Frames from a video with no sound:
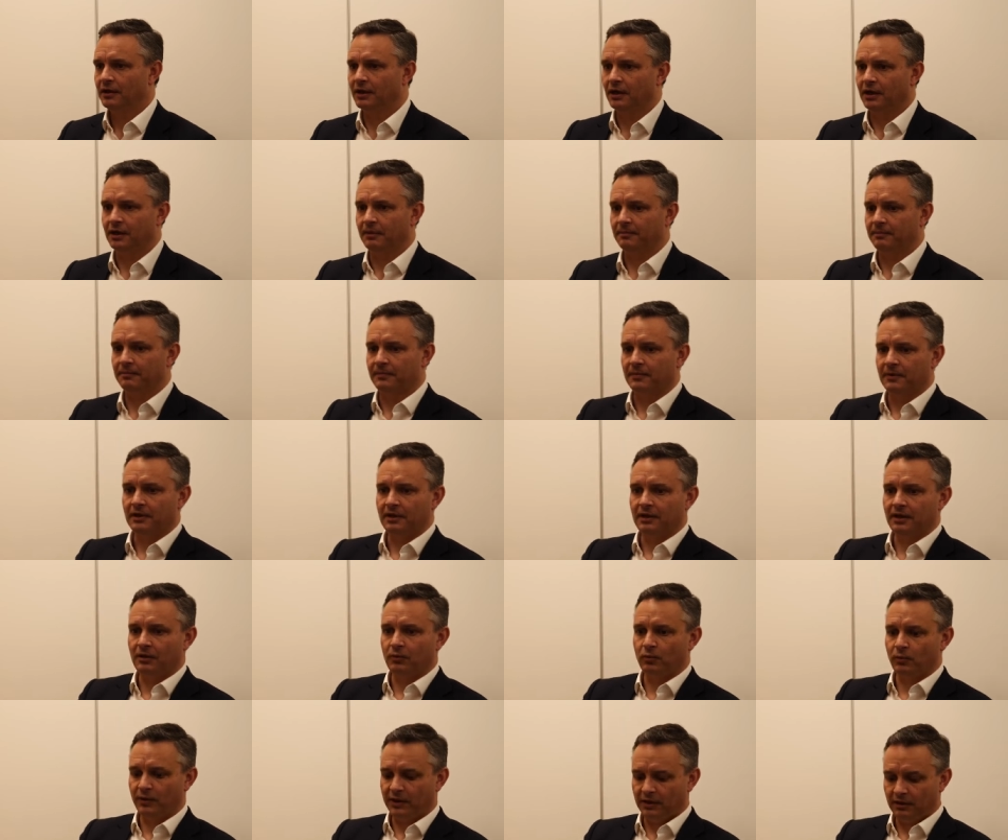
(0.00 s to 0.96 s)
Um,
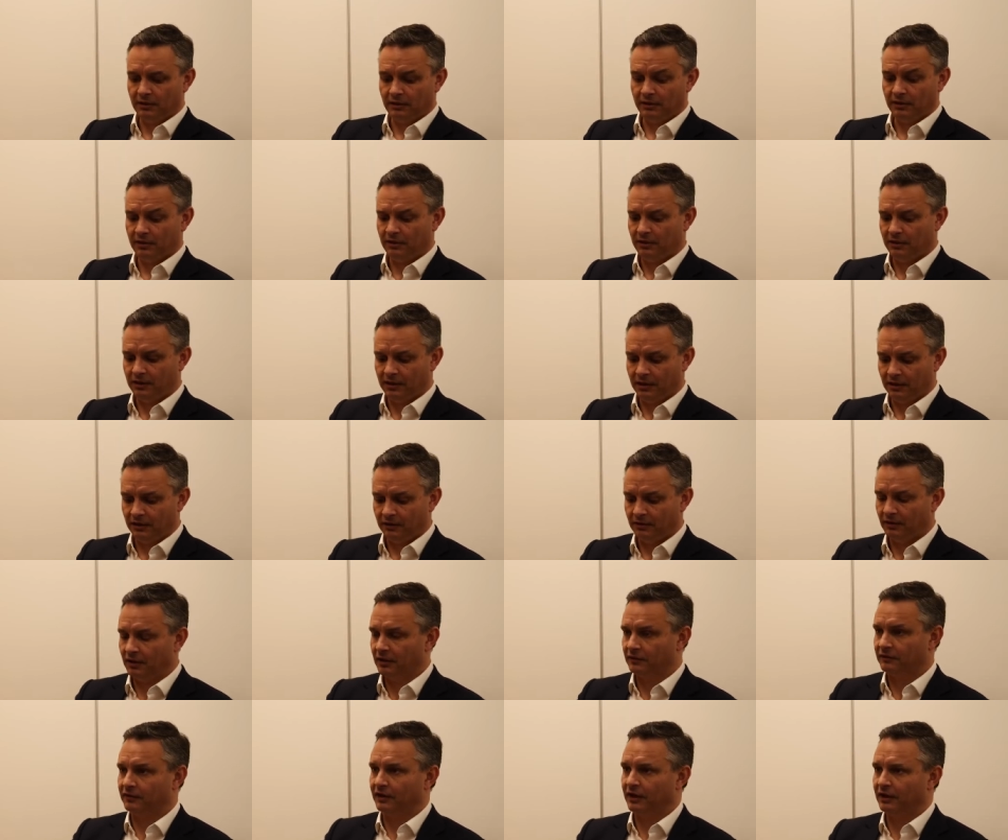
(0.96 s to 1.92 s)
we need
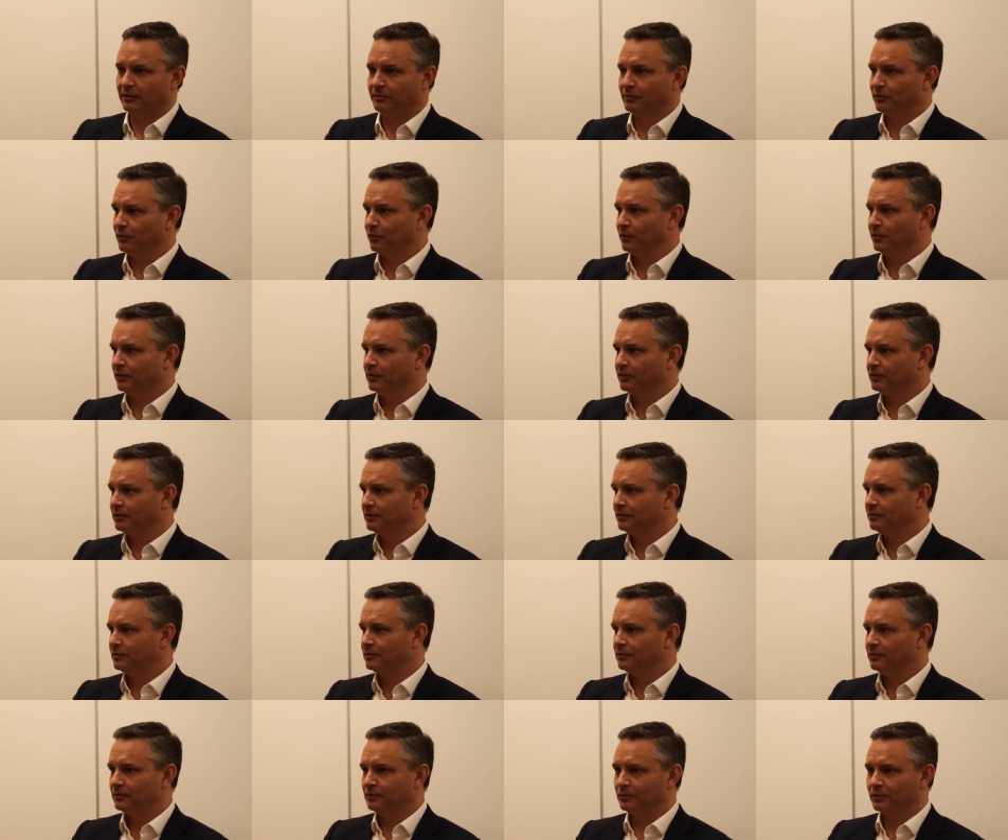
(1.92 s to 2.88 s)
a ton more
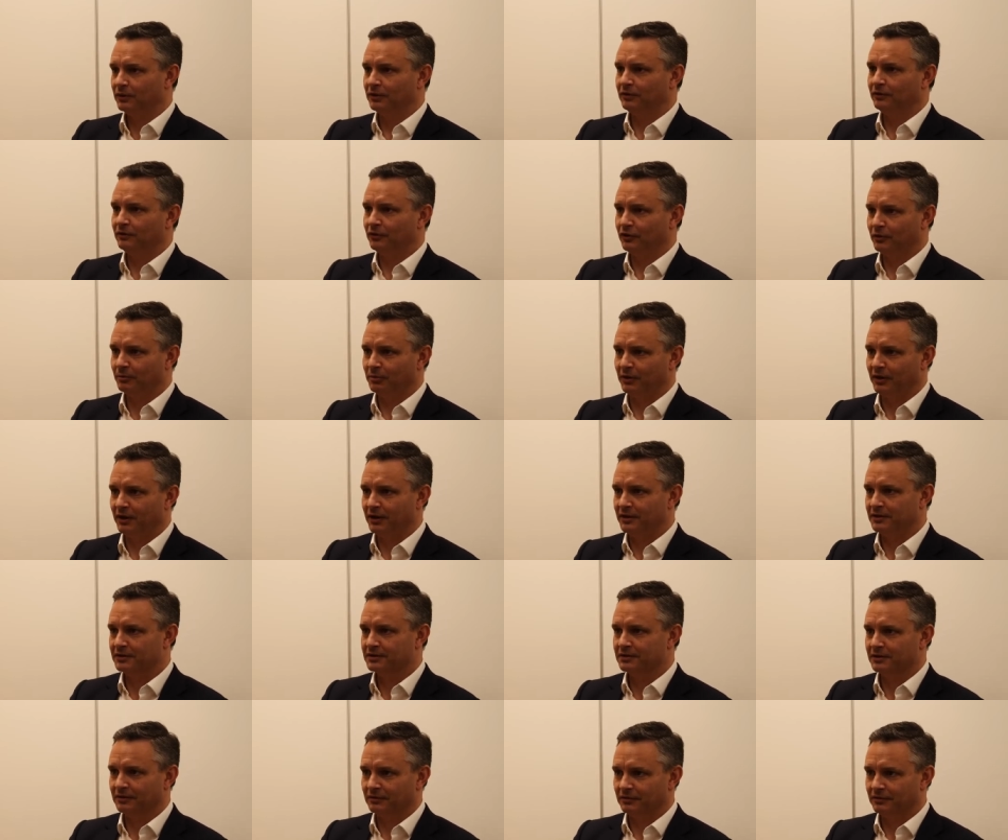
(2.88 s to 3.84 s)
wind
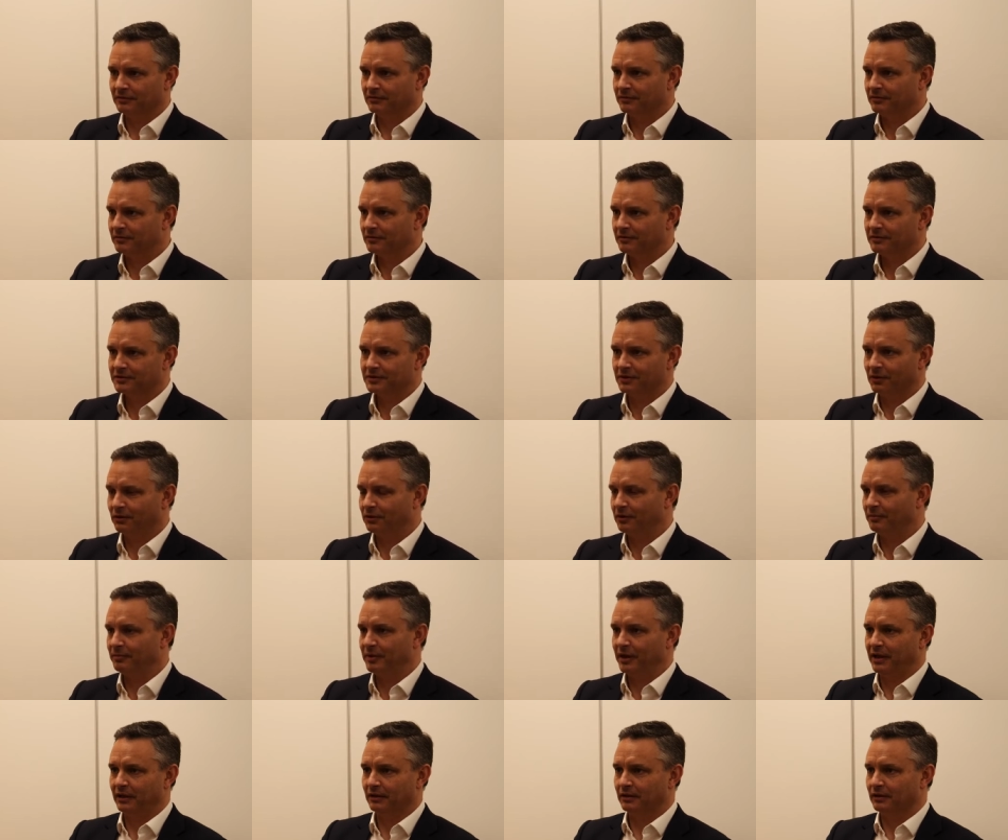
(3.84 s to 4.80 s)
turbines and solar
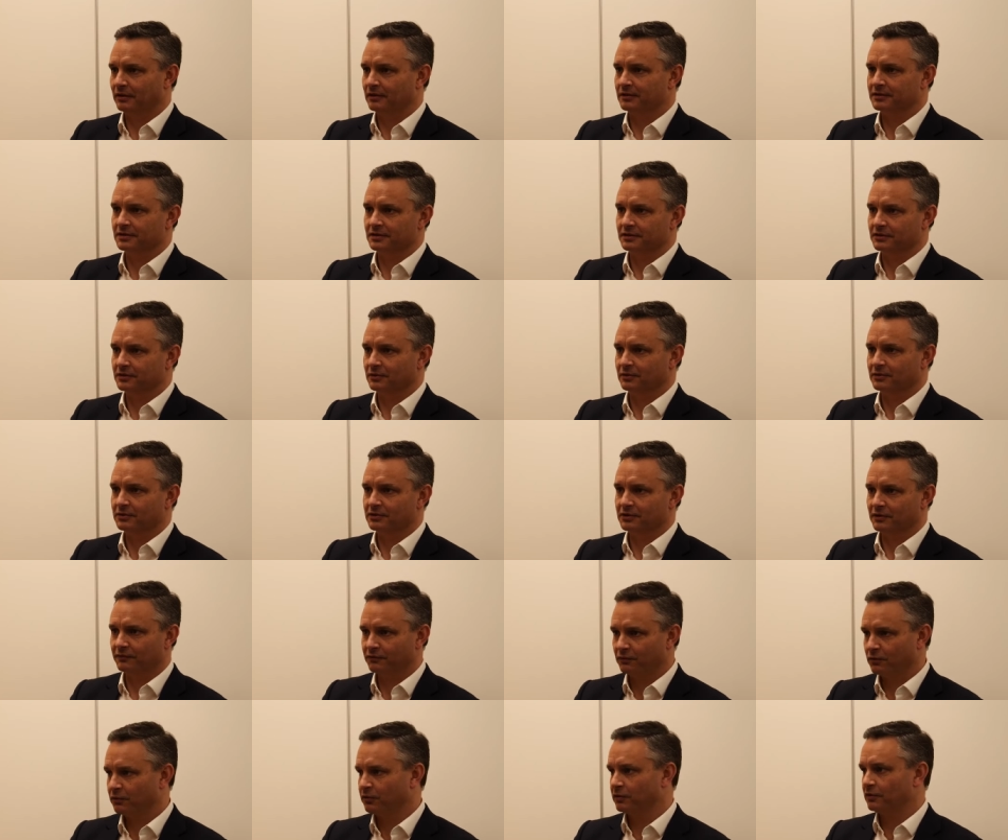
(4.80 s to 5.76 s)
panels and so on and so
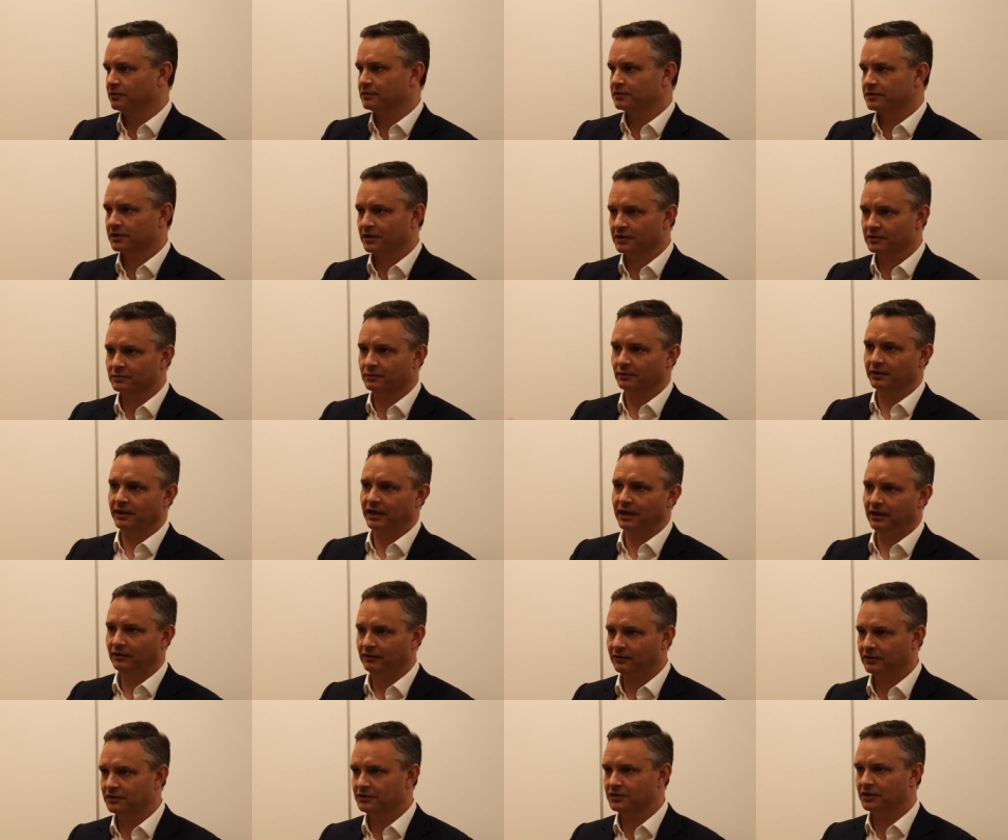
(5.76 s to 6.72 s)
forth, those things will
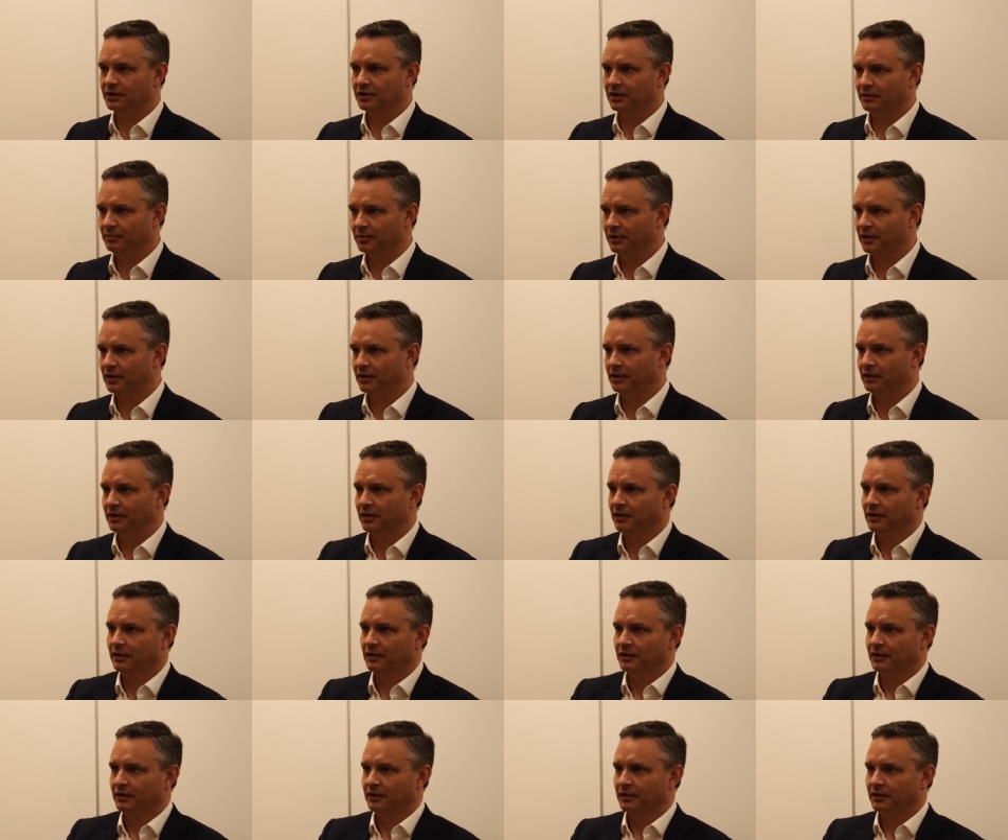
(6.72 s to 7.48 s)
add to GDP.